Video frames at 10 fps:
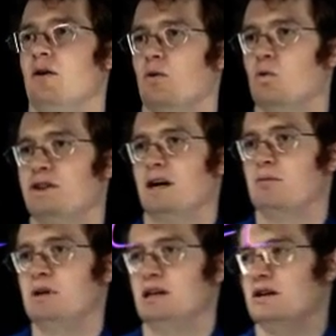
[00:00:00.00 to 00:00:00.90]
What that
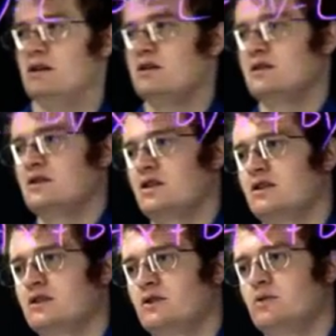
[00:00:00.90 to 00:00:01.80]
means,
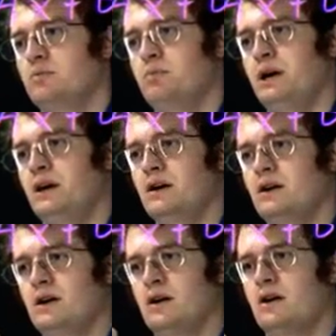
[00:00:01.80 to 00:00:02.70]
so
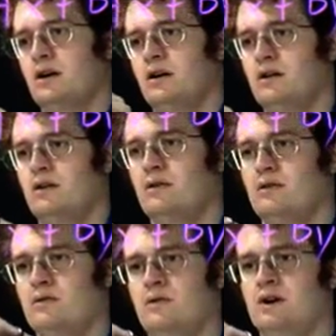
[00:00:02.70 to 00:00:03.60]
pick
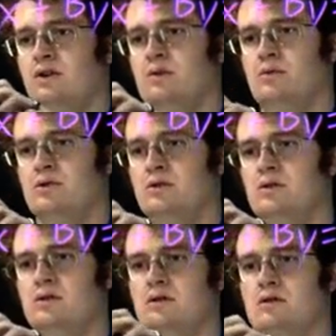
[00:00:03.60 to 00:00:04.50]
a variable